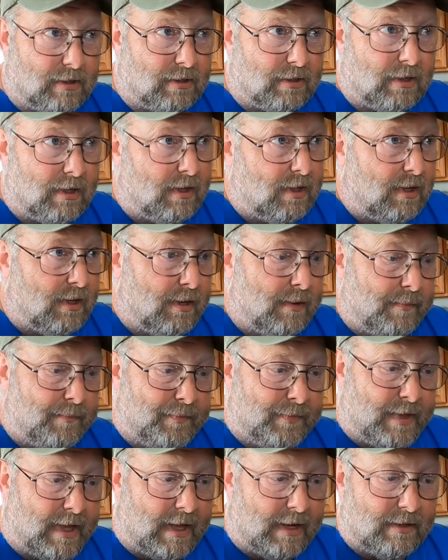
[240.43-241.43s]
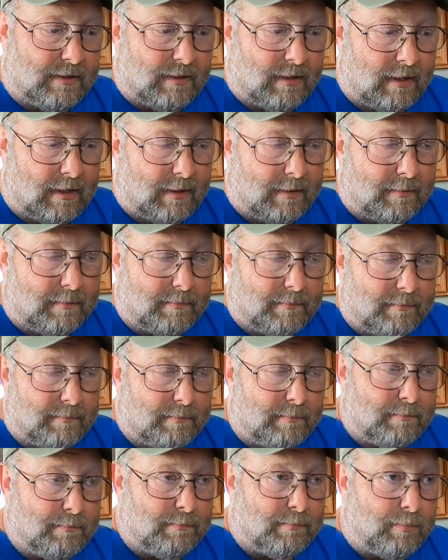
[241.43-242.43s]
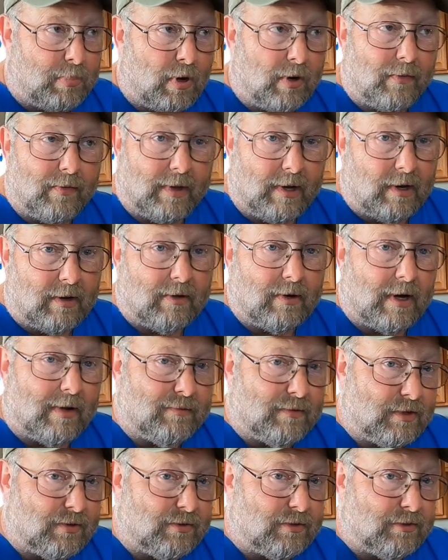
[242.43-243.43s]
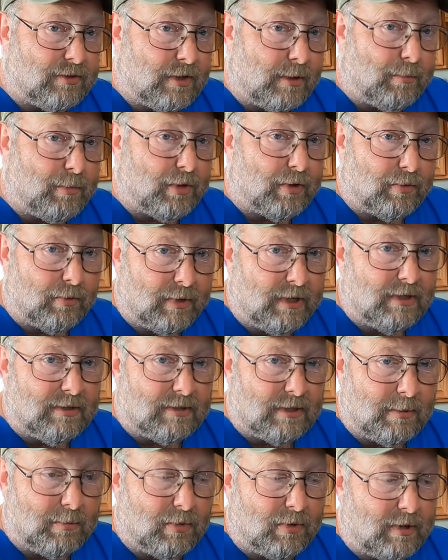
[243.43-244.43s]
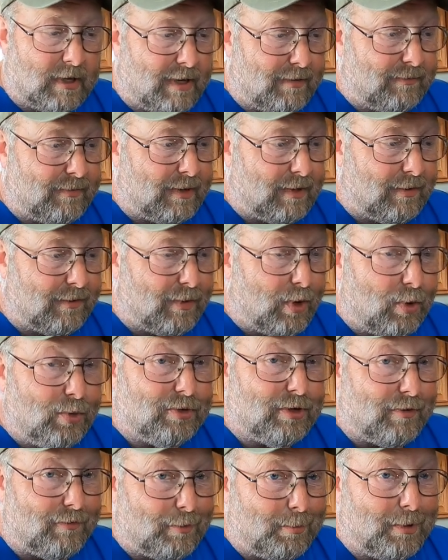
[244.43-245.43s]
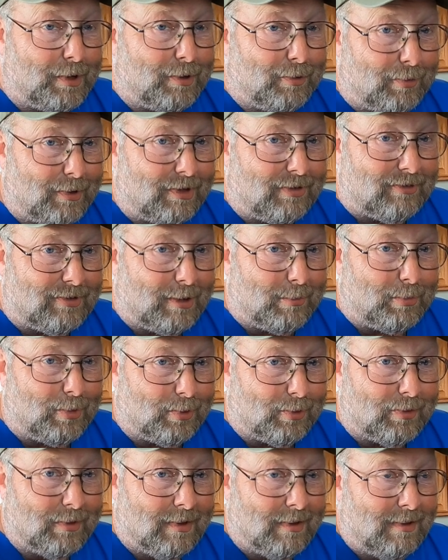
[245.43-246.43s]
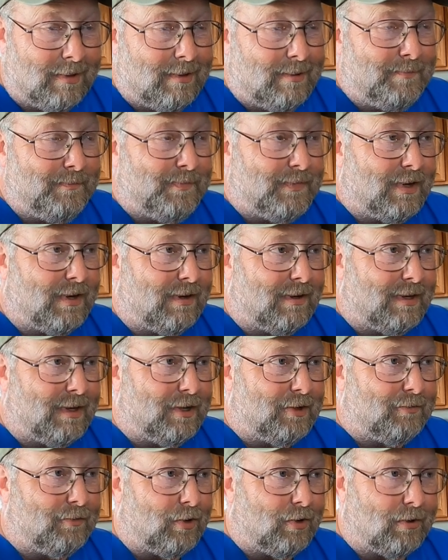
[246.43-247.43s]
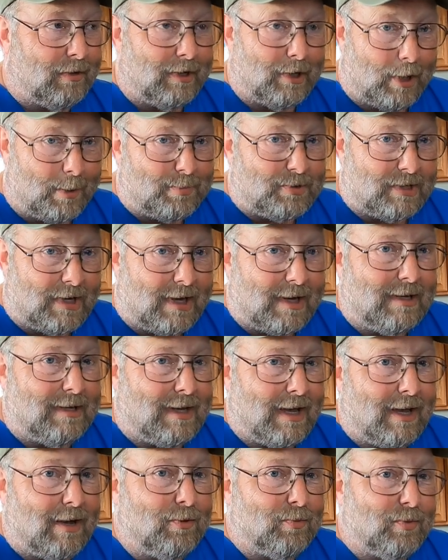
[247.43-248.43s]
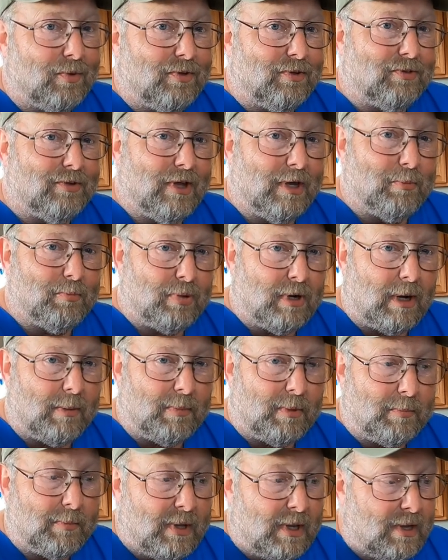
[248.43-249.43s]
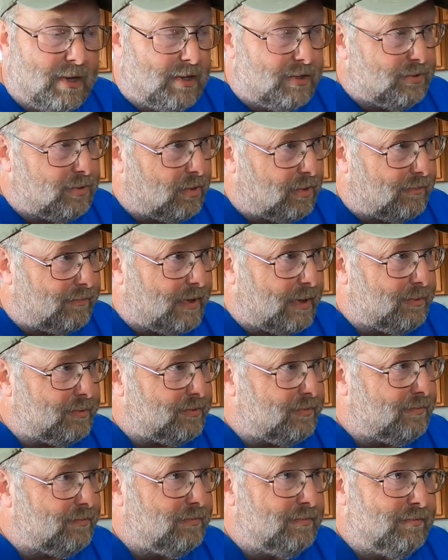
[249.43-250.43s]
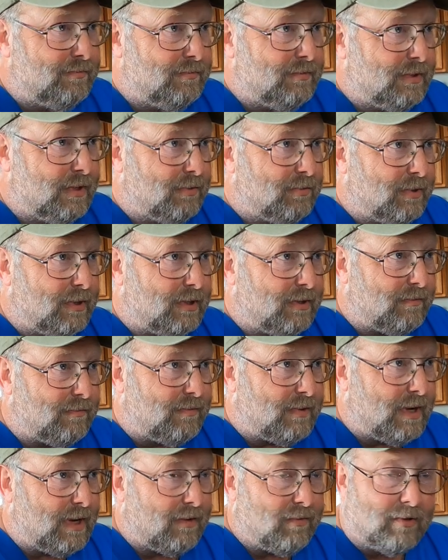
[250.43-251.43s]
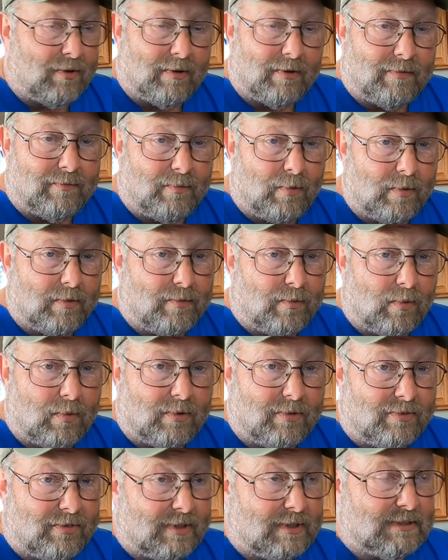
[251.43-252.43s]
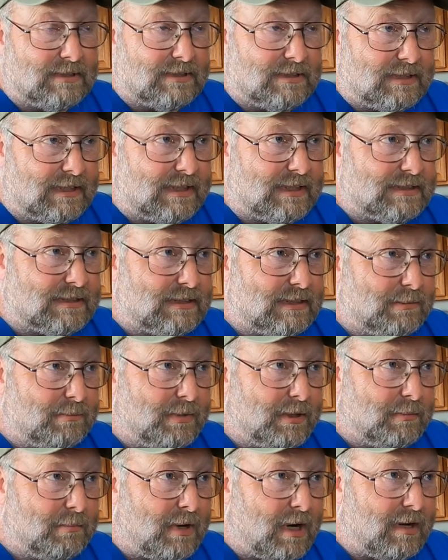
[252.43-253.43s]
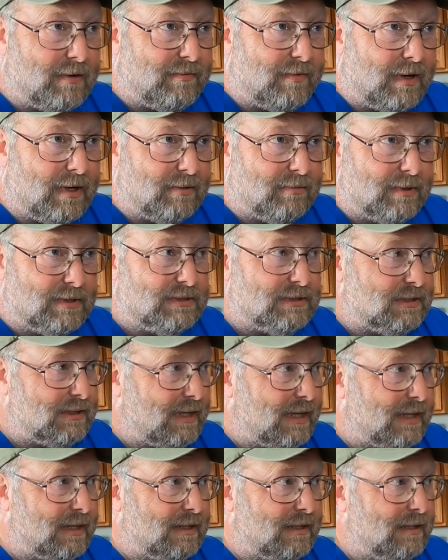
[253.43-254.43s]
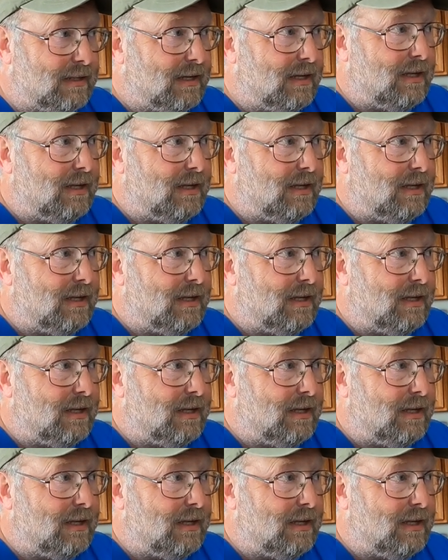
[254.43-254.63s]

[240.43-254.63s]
and that um, part of the aircraft disassembled and reassembled. Have any of those ever been reassembled uh, inadvertently upside down with the same problem? So if I was getting ready to fly their 44 or 66 that had been modified recently, I'd